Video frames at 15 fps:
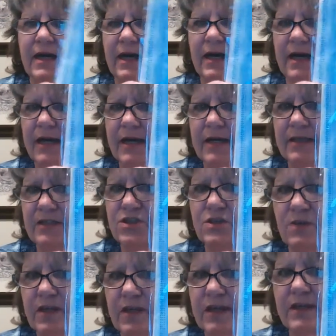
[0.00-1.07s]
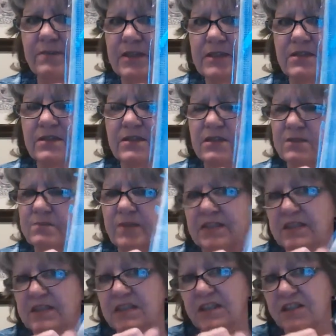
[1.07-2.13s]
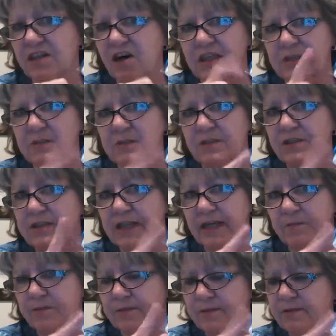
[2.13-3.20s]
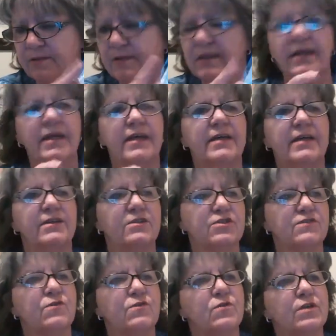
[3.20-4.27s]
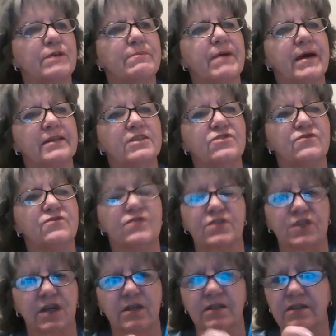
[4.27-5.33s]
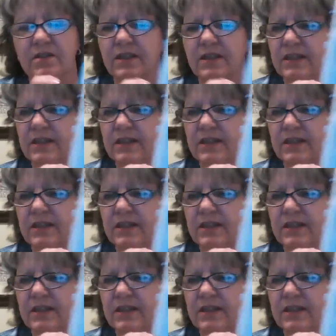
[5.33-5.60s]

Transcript: And so I got a, basically the hospital type, and there's four in a package for a dollar.